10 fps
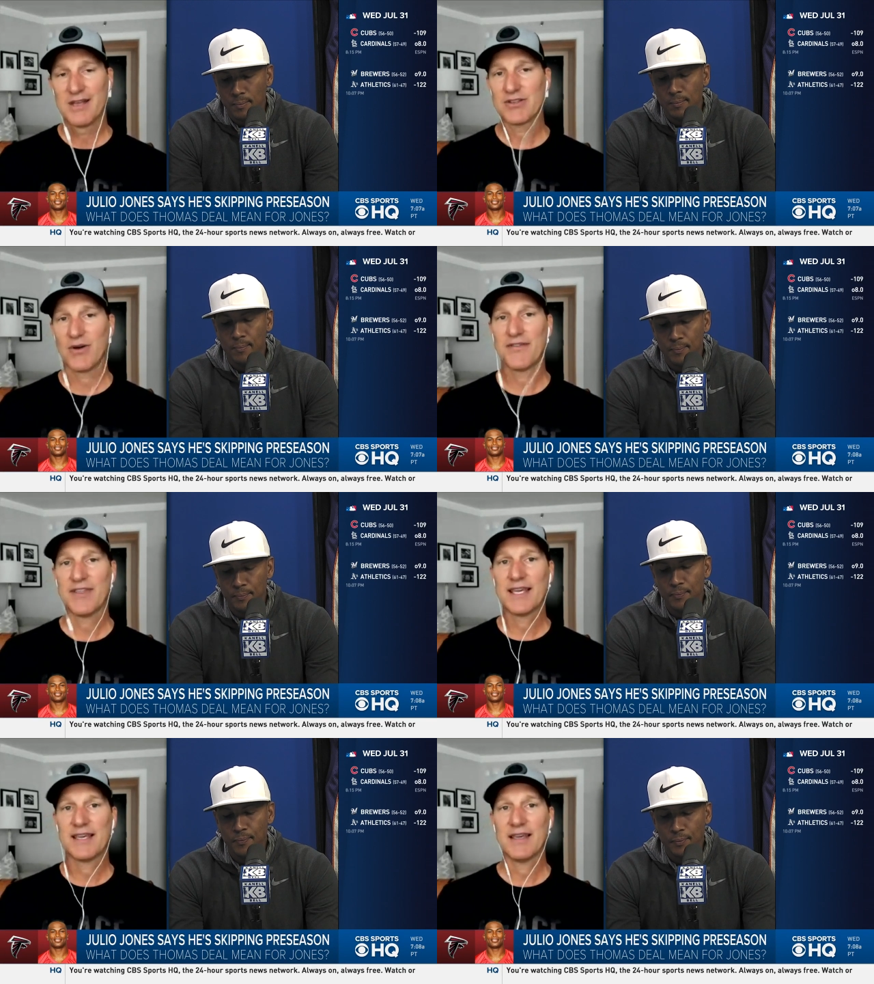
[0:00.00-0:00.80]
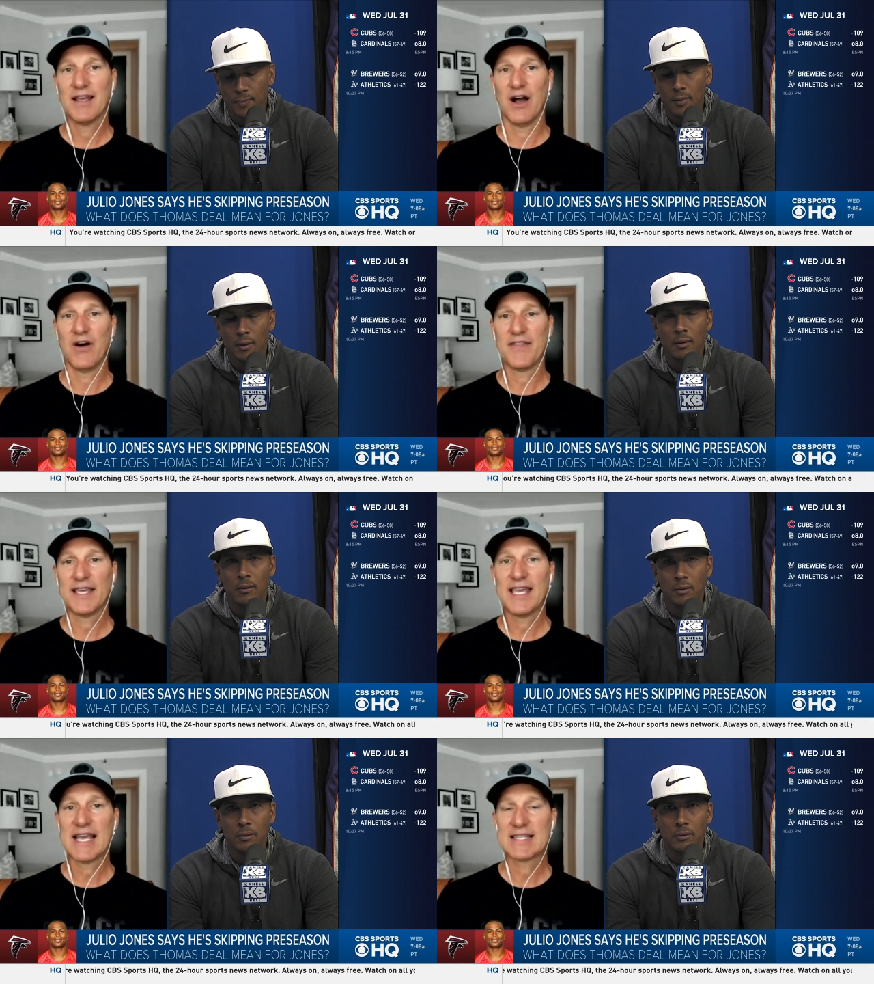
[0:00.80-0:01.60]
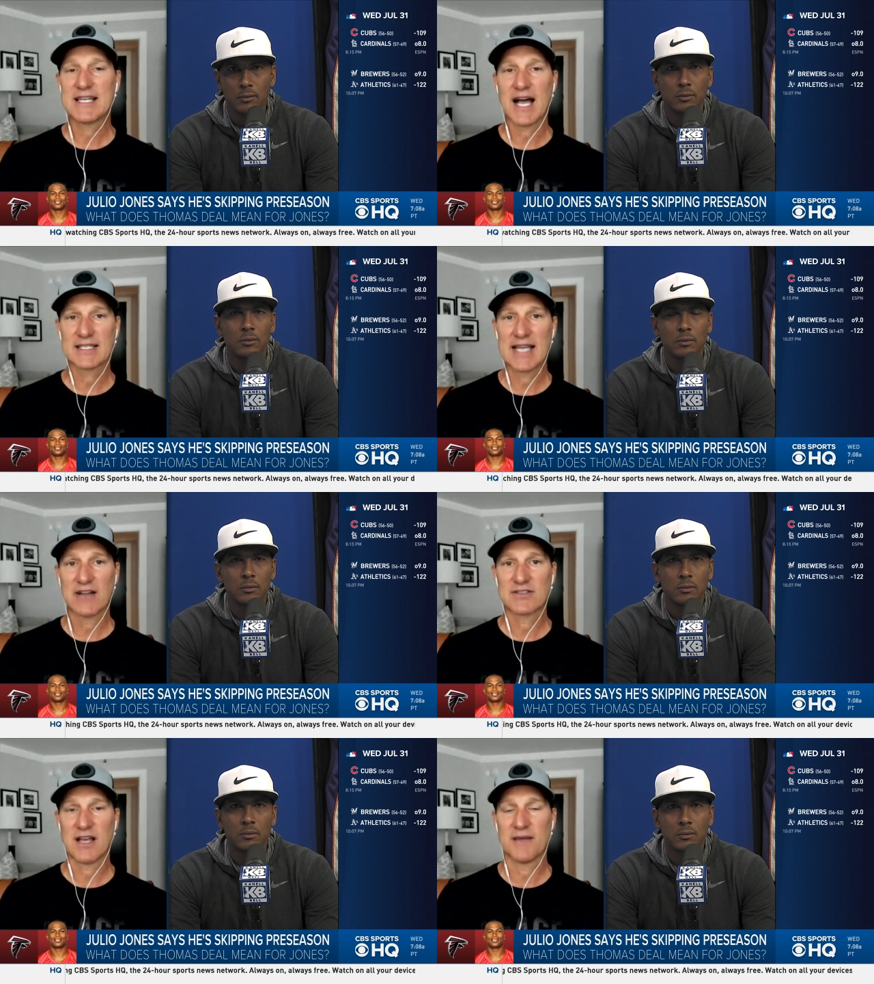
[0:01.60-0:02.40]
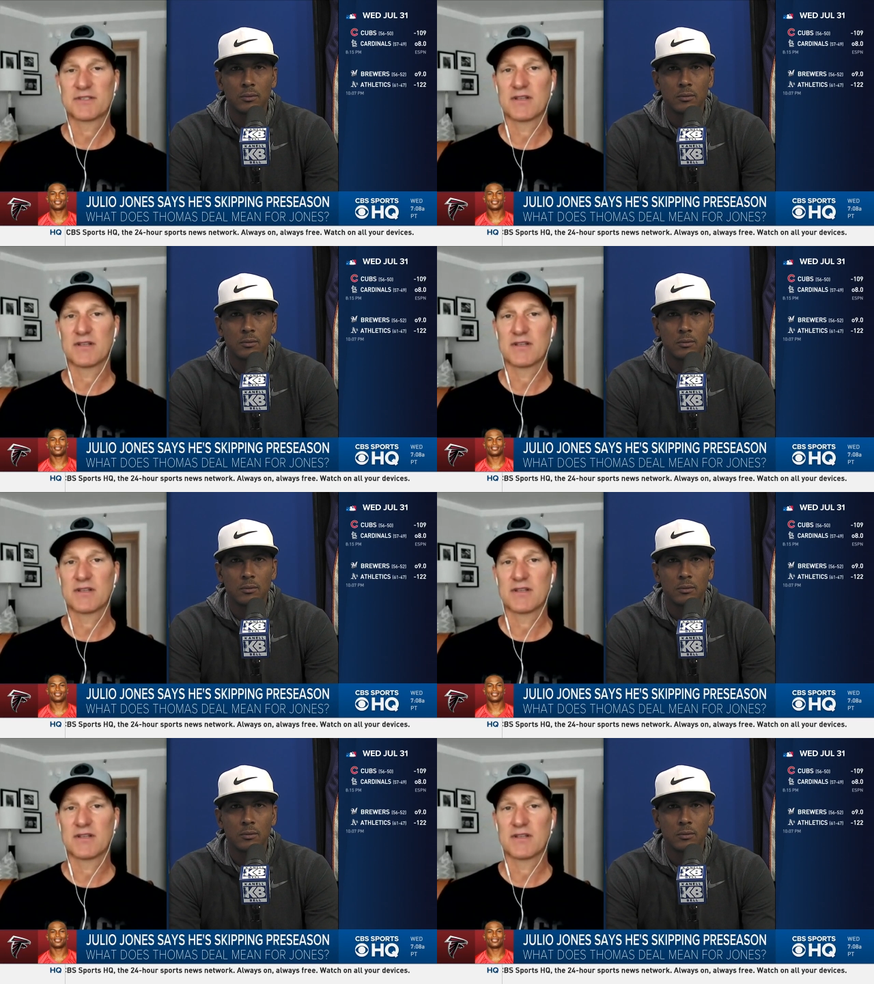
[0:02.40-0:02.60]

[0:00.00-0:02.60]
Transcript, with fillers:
Speaker 1: So I think you know I think he gets knocked down sometimes,